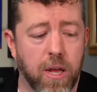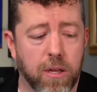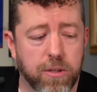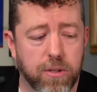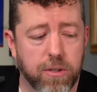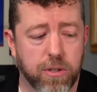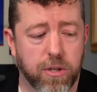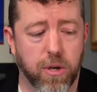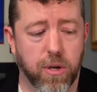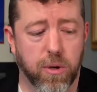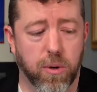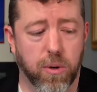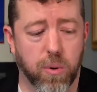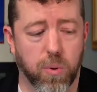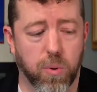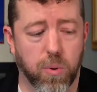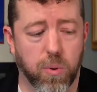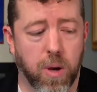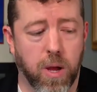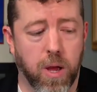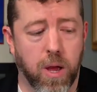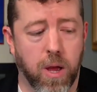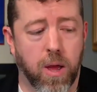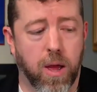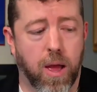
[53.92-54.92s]

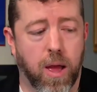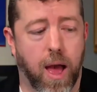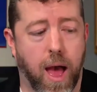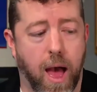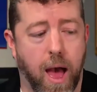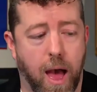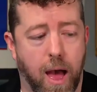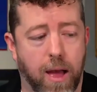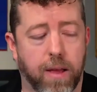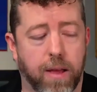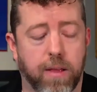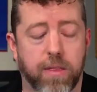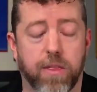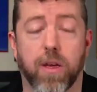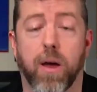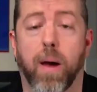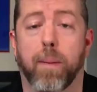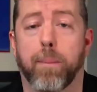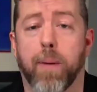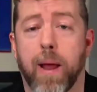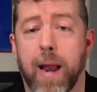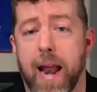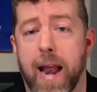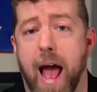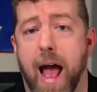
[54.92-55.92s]
to
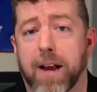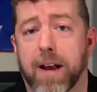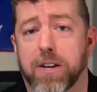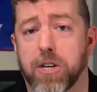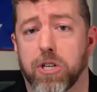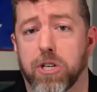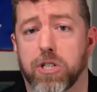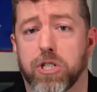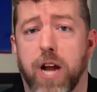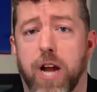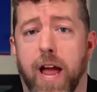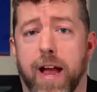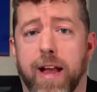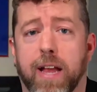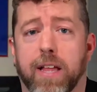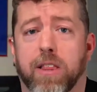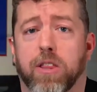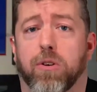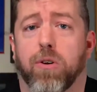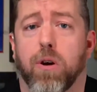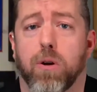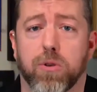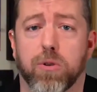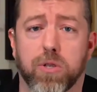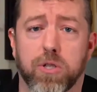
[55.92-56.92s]
an actor checking
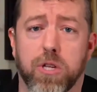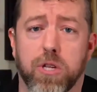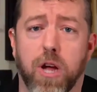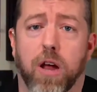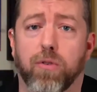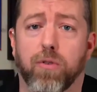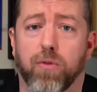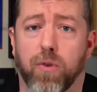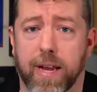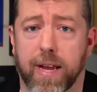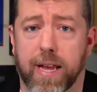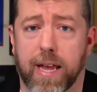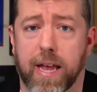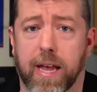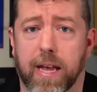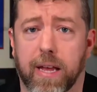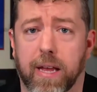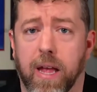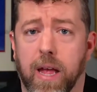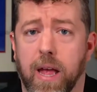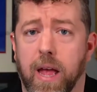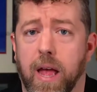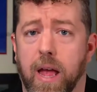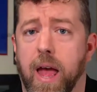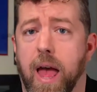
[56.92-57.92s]
their own stunt
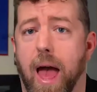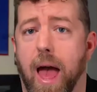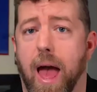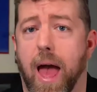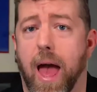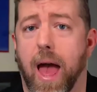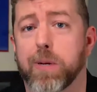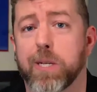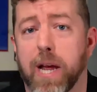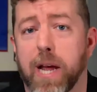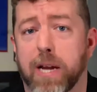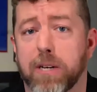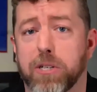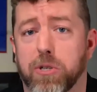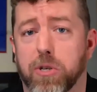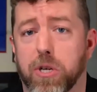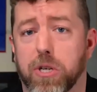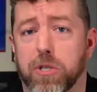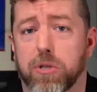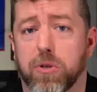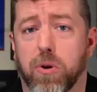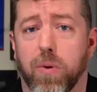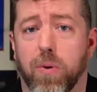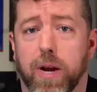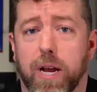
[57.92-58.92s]
rigging and potentially
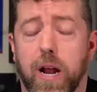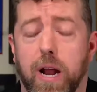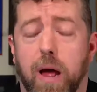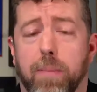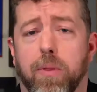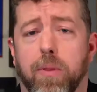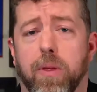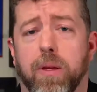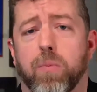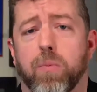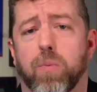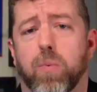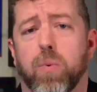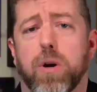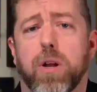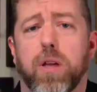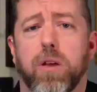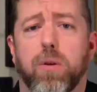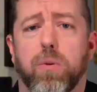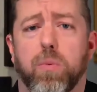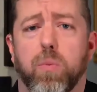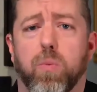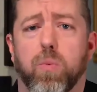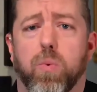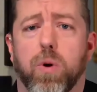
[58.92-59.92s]
screwing it up. What do
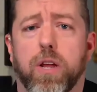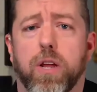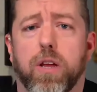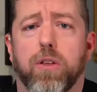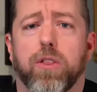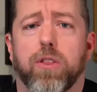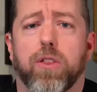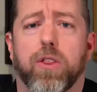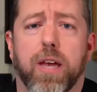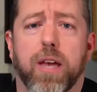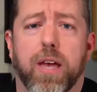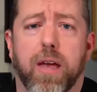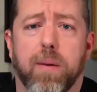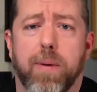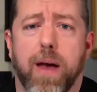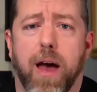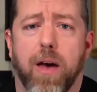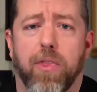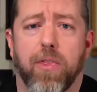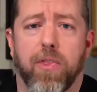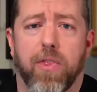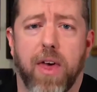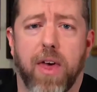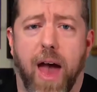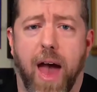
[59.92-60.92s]
you think
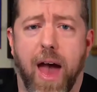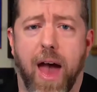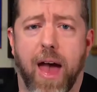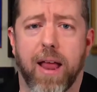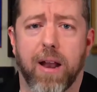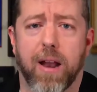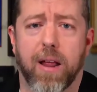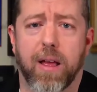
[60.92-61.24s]
about that